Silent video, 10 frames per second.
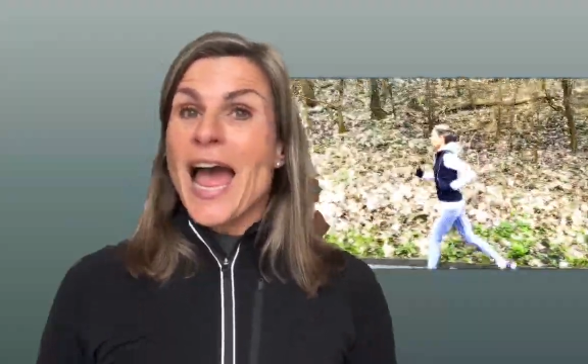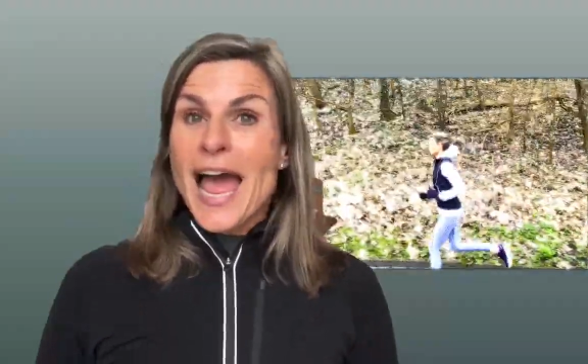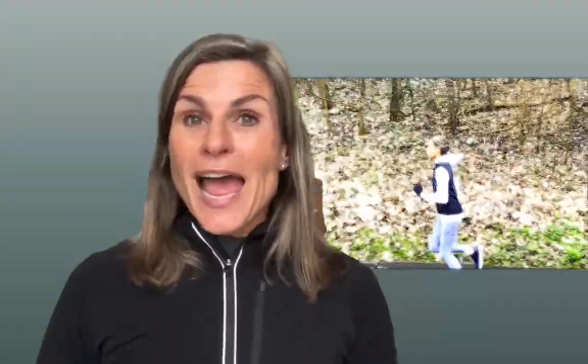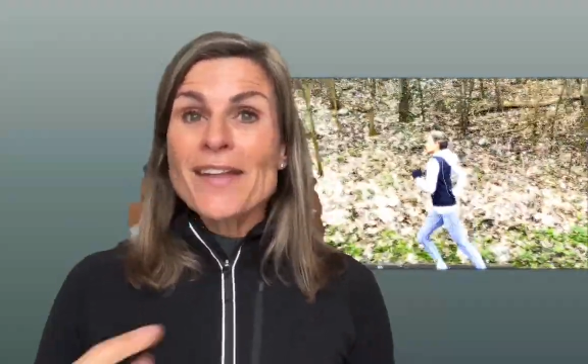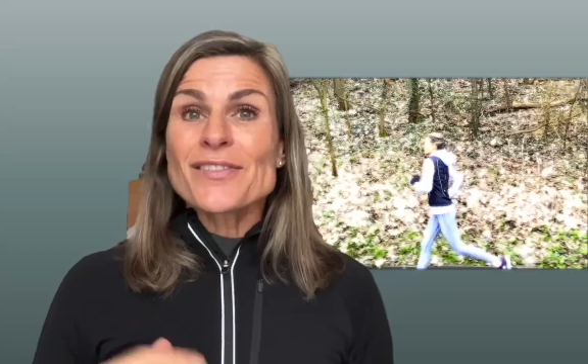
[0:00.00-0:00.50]

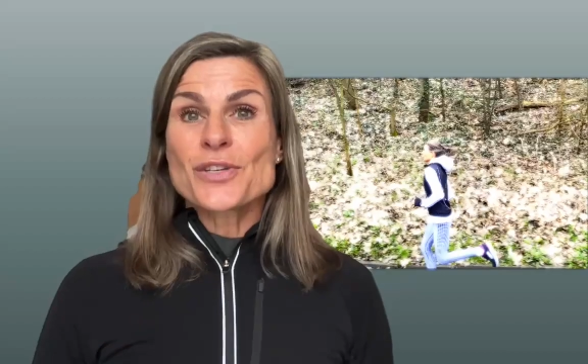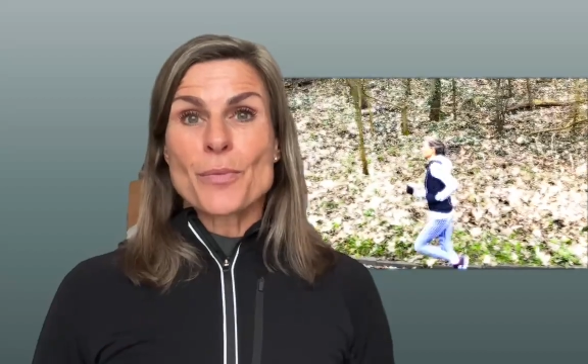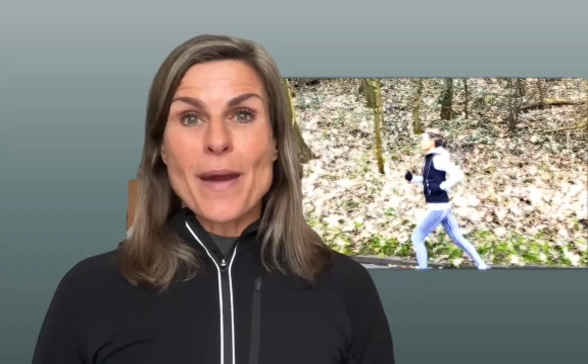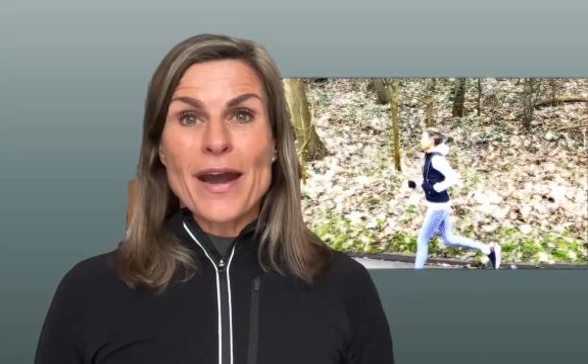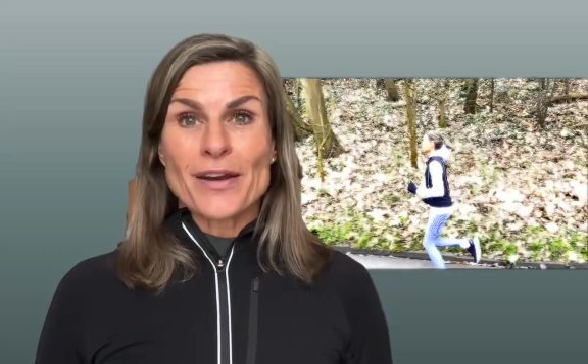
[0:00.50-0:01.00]
and your
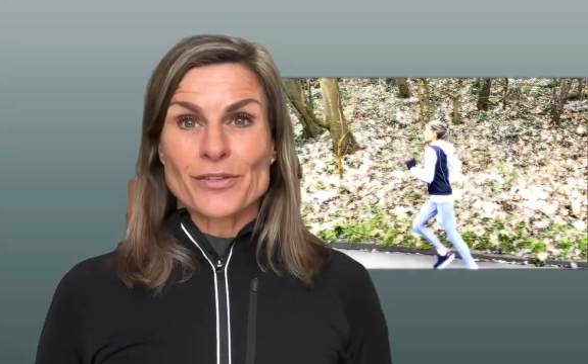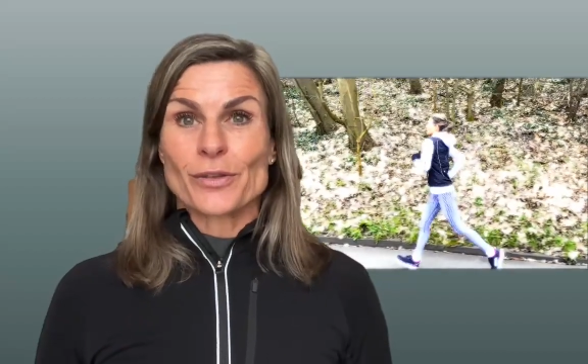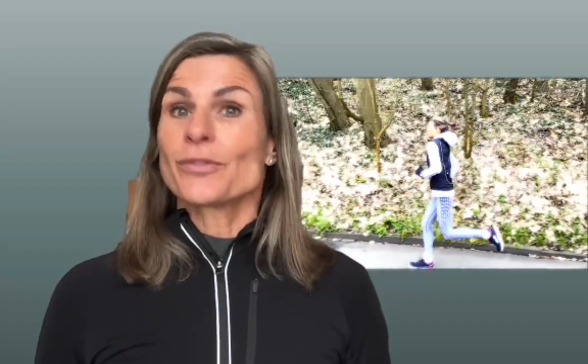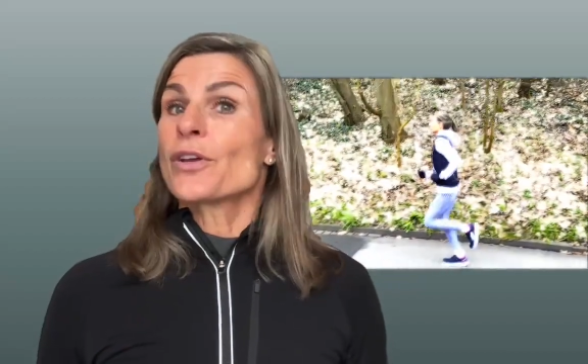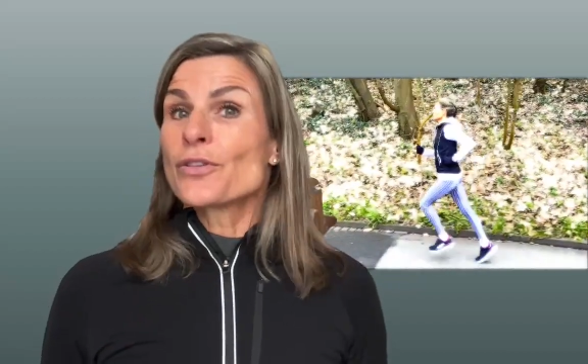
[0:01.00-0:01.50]

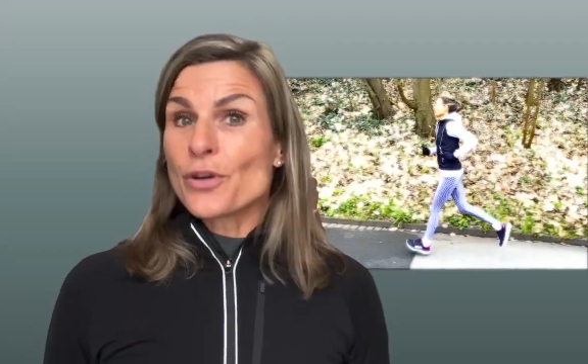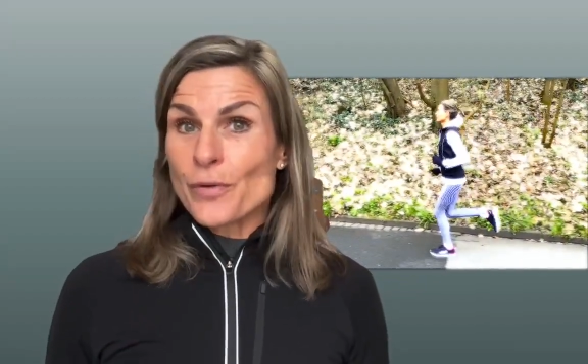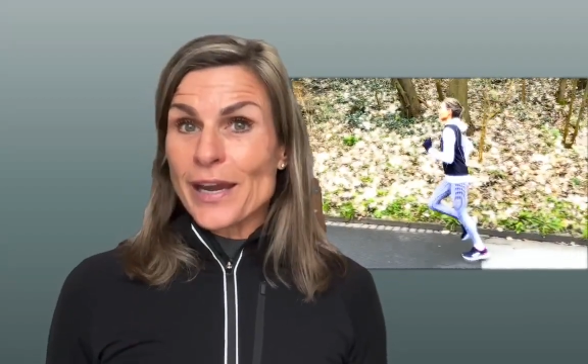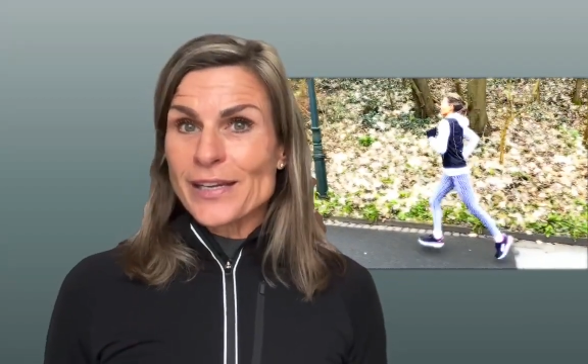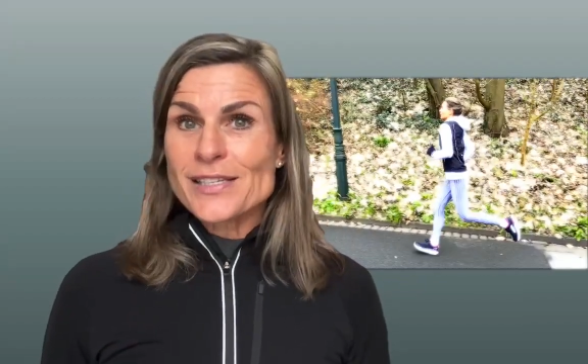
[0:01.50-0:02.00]
marathon, the
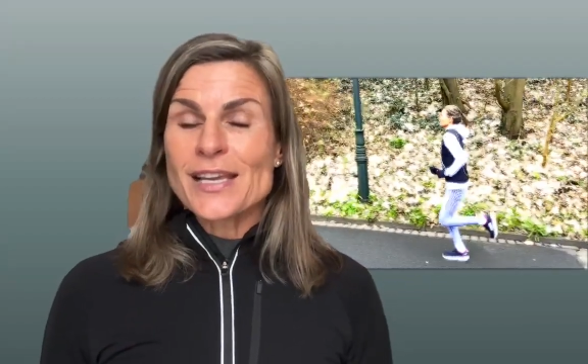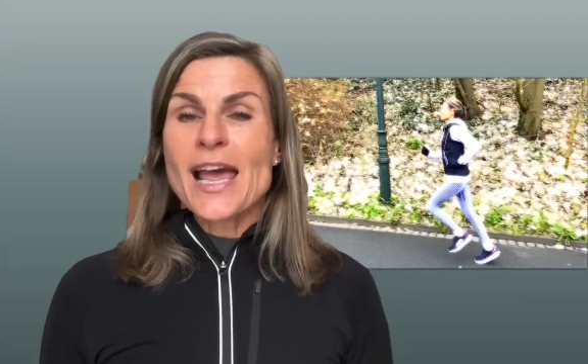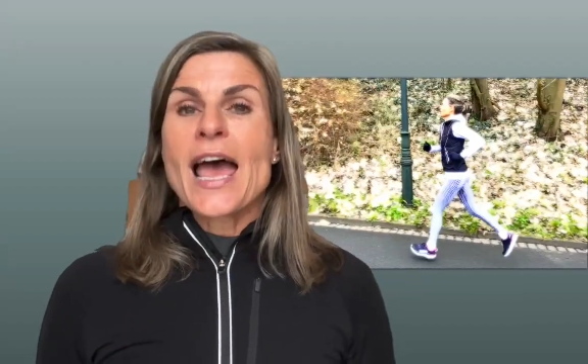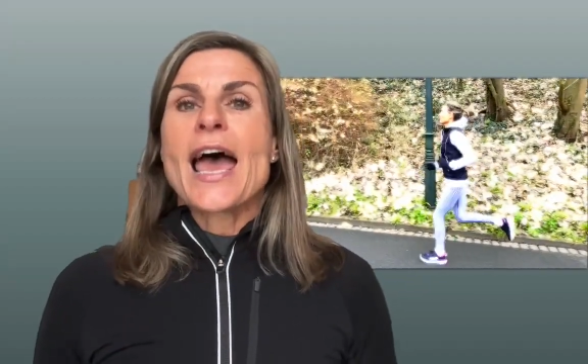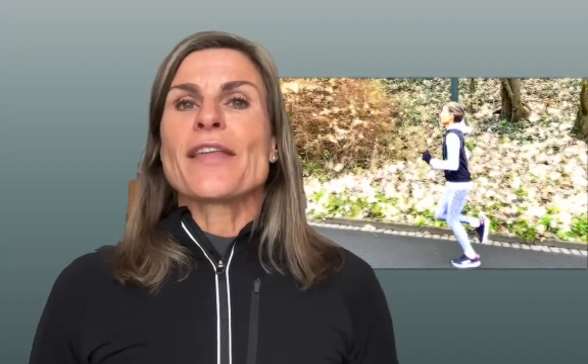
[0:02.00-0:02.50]
race,
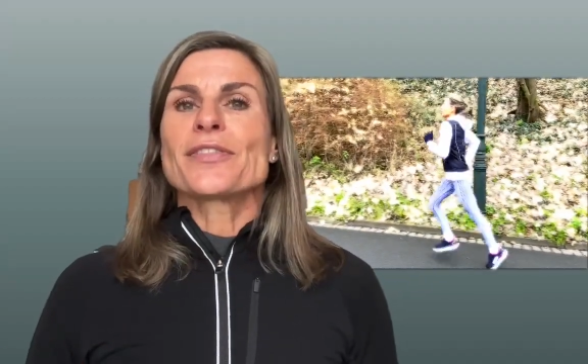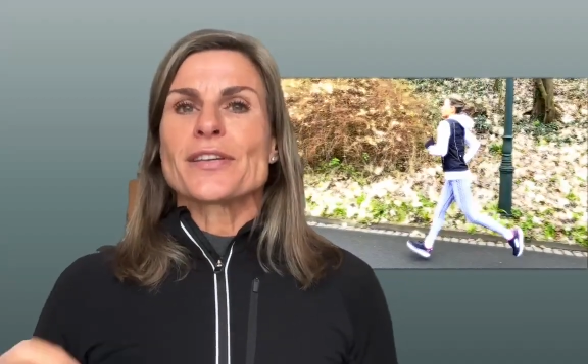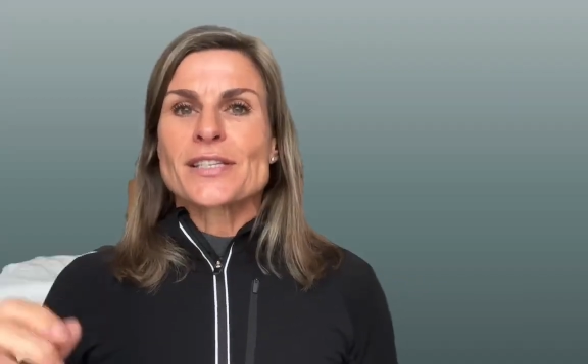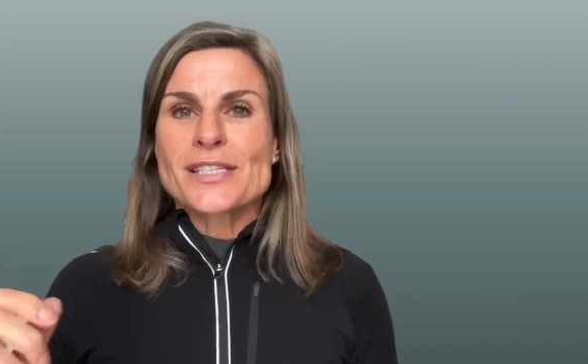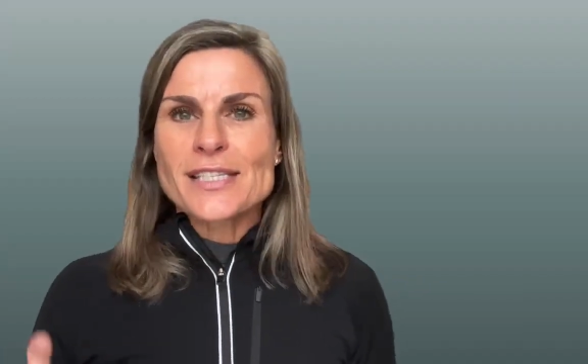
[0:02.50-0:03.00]
at the
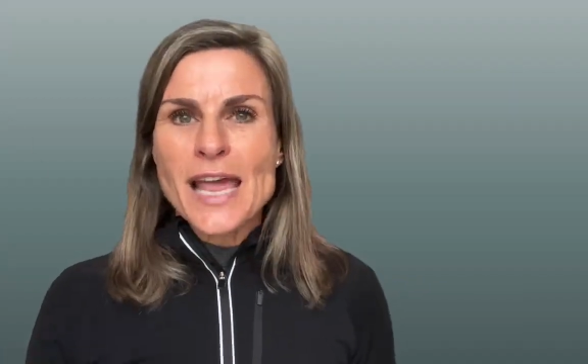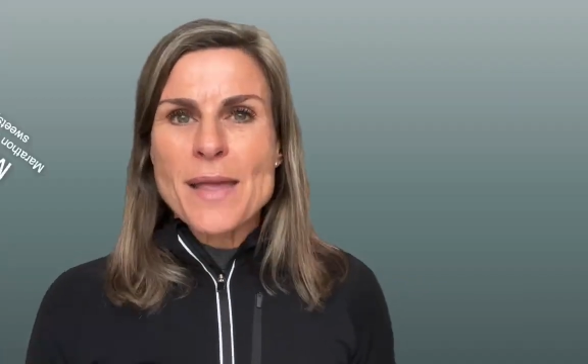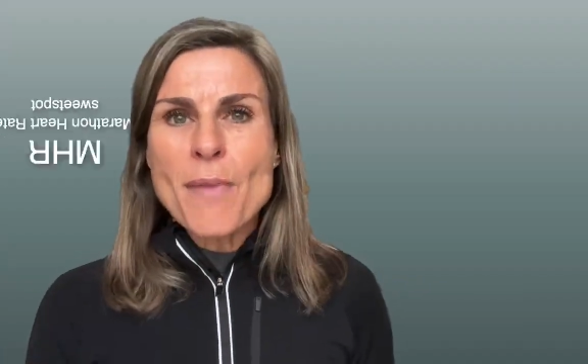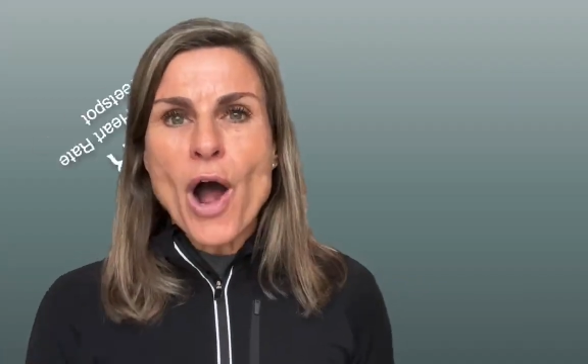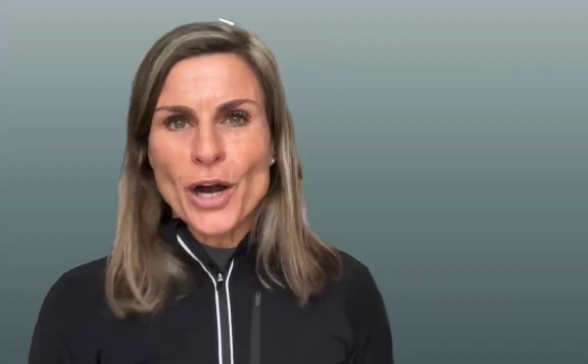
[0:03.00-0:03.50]

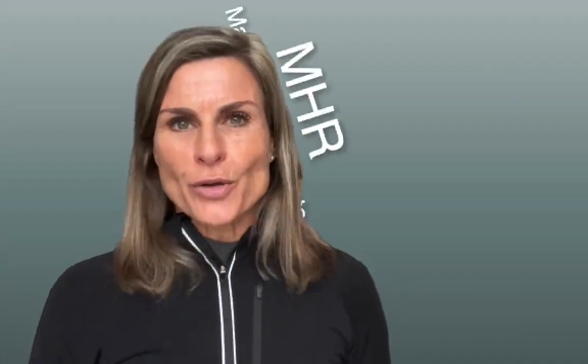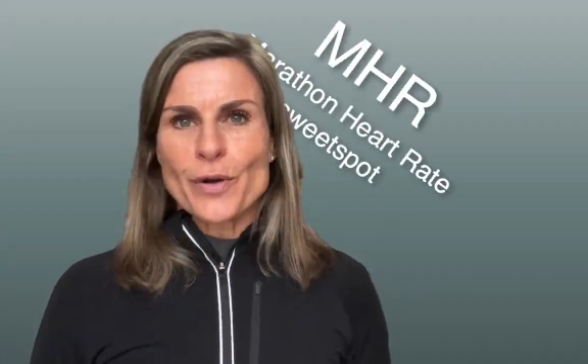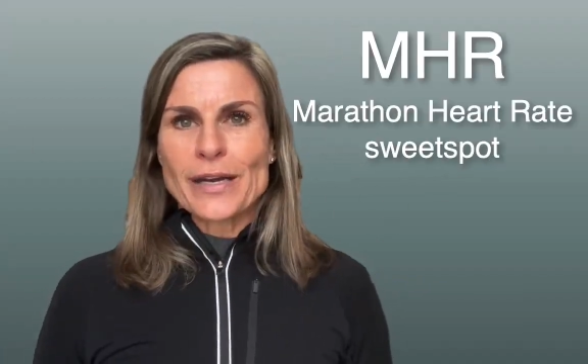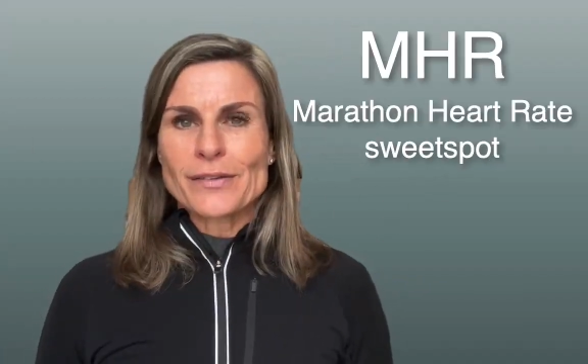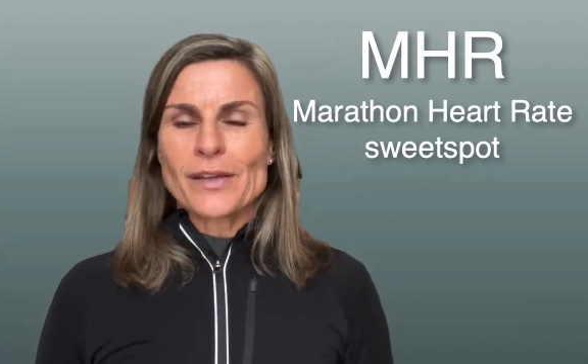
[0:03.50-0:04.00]
same heart
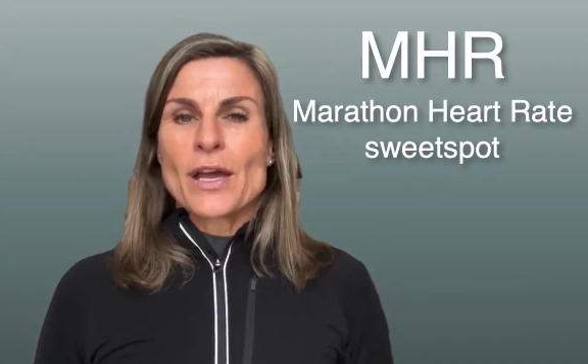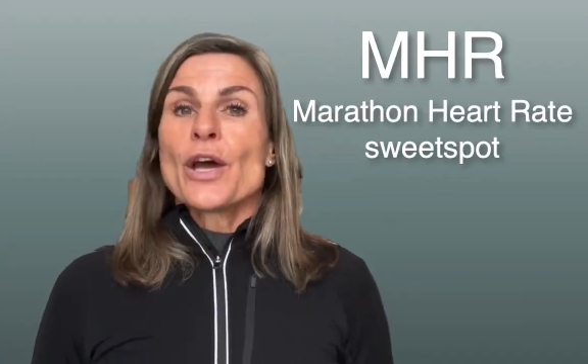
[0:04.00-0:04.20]
rate,